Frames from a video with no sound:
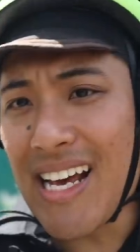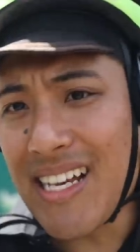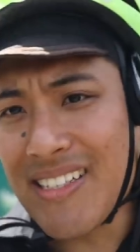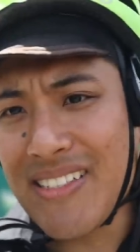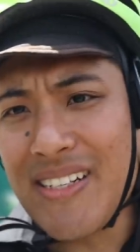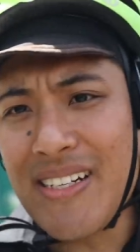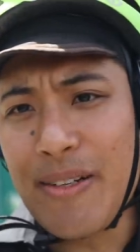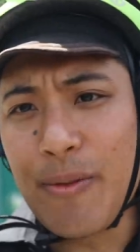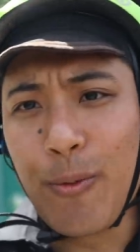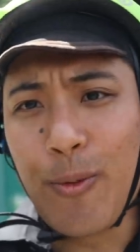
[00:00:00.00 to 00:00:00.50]

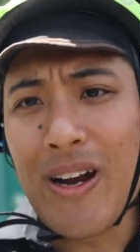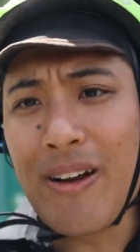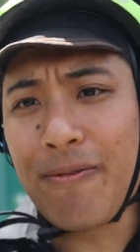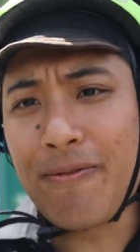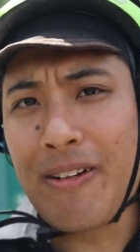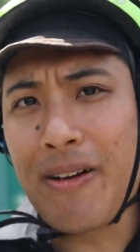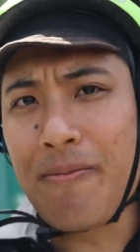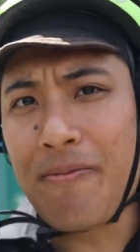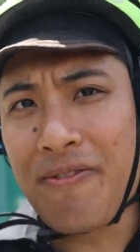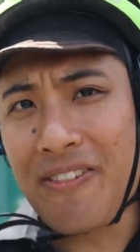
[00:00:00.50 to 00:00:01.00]
actually went
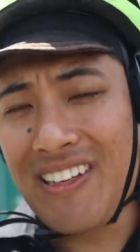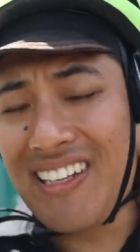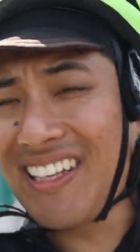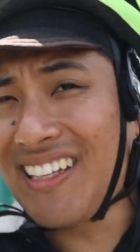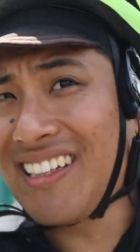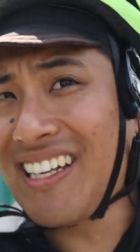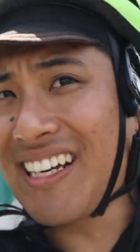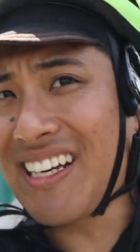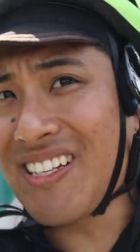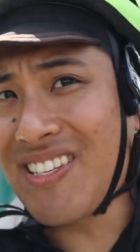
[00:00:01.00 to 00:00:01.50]
from
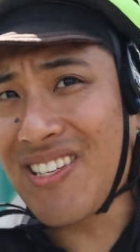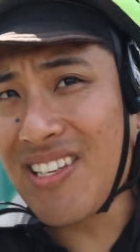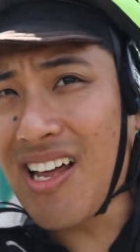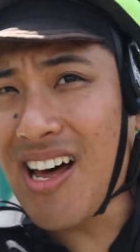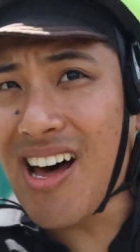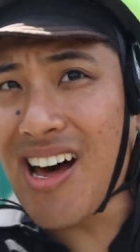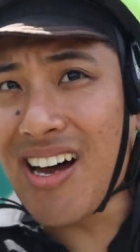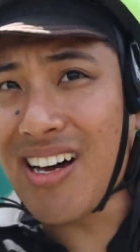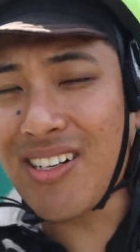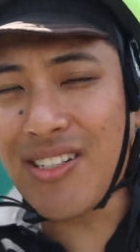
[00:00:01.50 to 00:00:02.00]
feeling like a
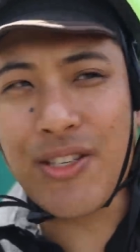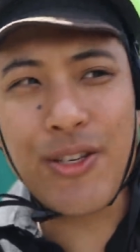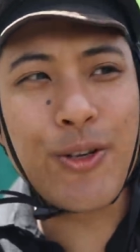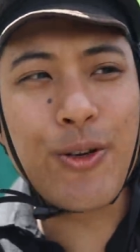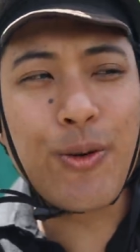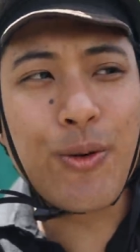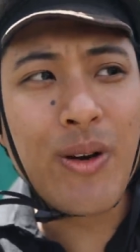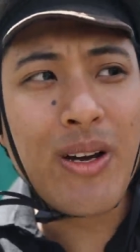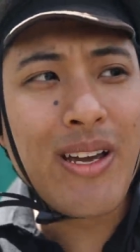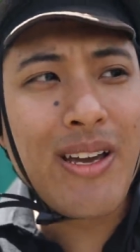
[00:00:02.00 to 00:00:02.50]
slog
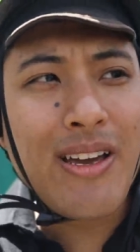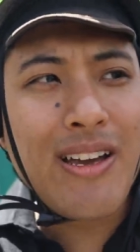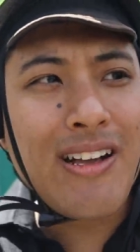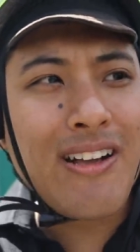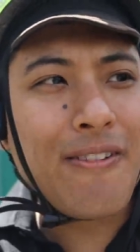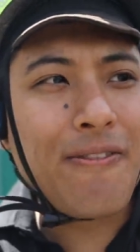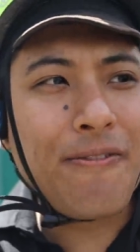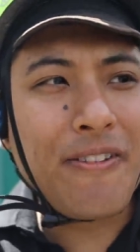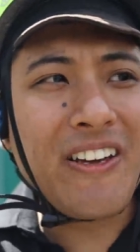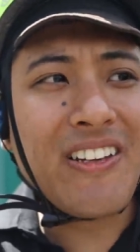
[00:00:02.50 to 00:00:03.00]
to
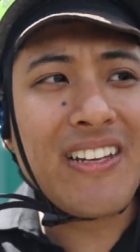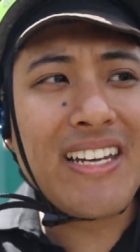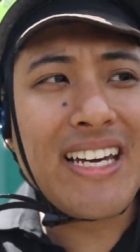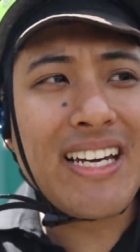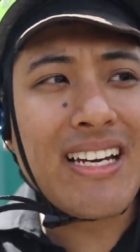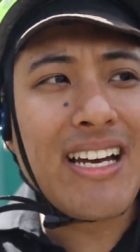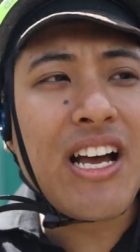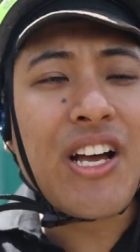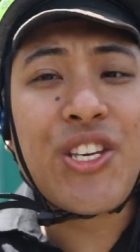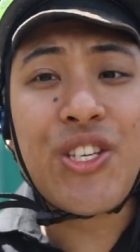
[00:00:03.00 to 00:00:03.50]
feeling